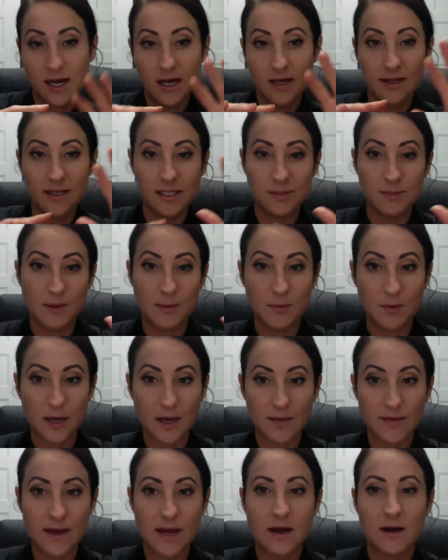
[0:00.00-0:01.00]
these people
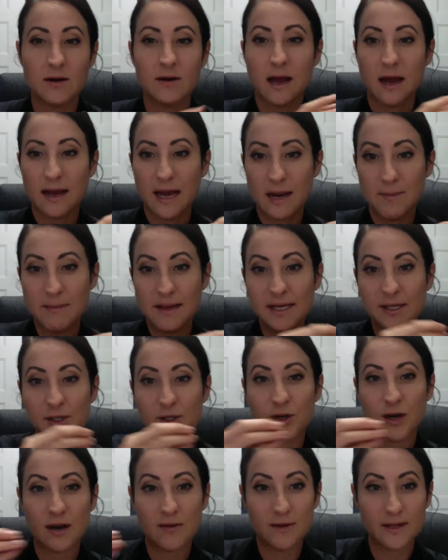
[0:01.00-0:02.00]
get there? I got to make
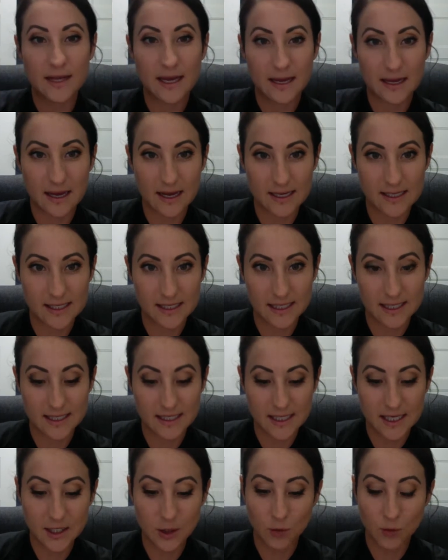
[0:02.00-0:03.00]
sure everything is a
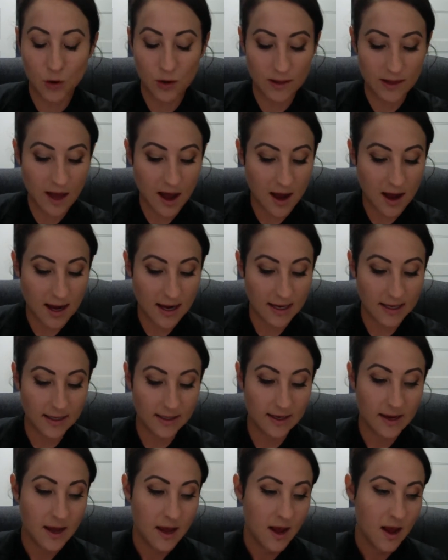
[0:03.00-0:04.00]
continual
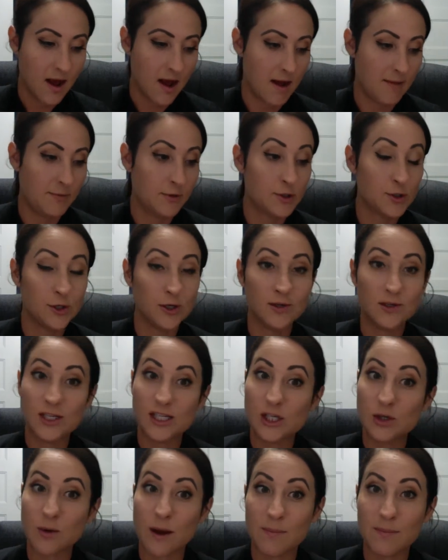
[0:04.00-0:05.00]
line. There's no
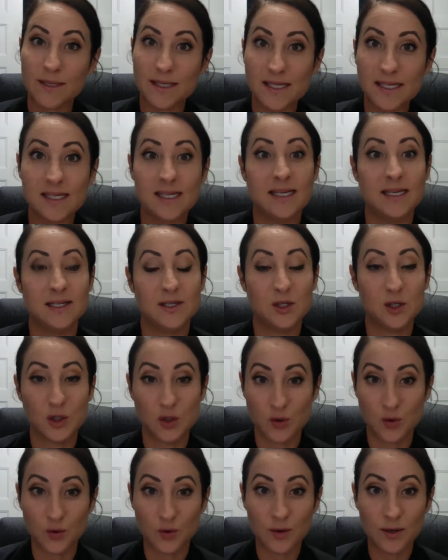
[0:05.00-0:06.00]
discrepancy in
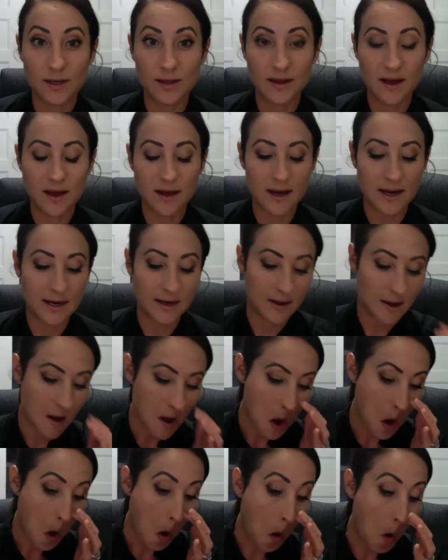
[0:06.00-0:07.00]
storyline
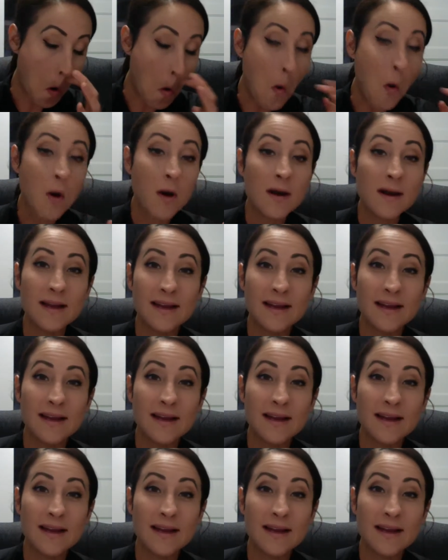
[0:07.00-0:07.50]
or